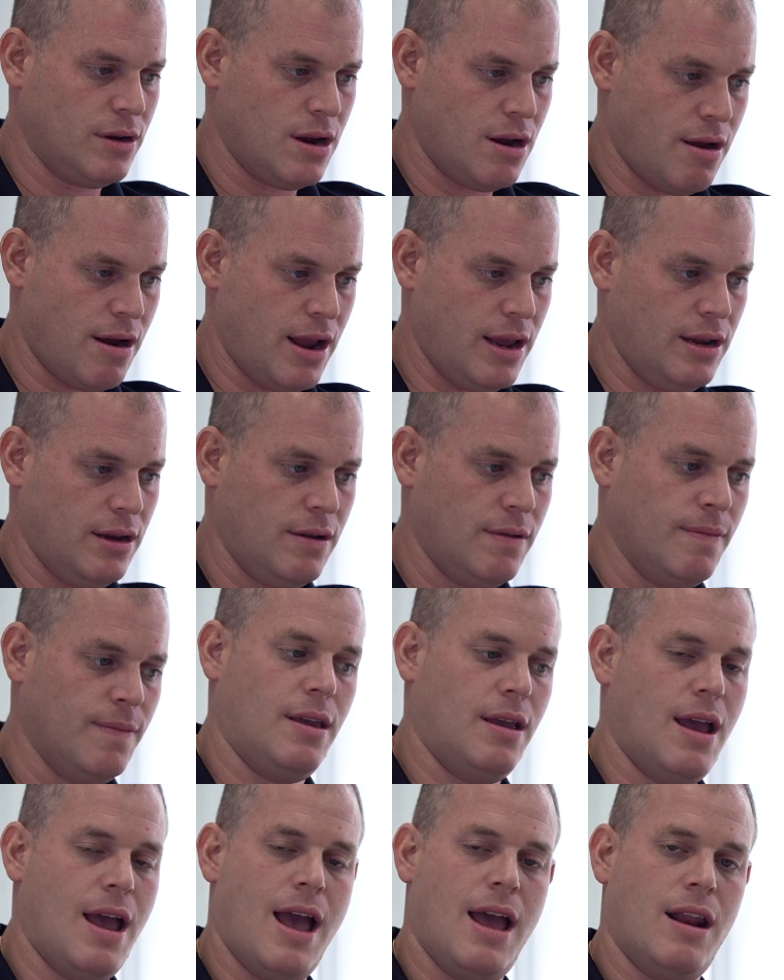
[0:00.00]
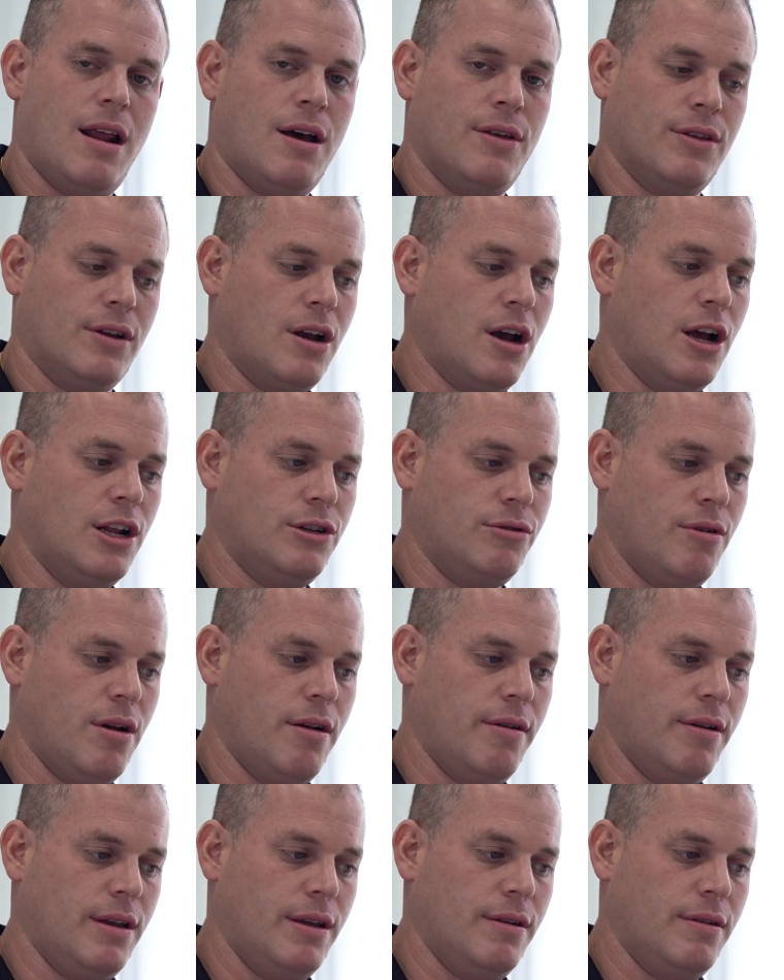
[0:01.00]
All right. And on the
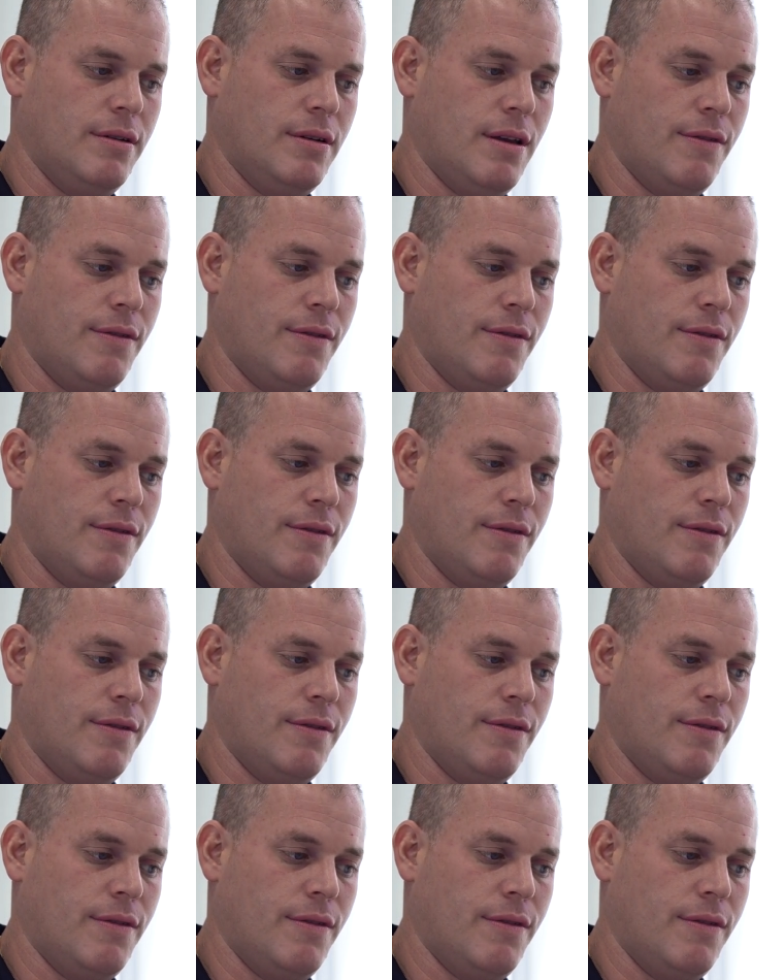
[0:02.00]
contrary,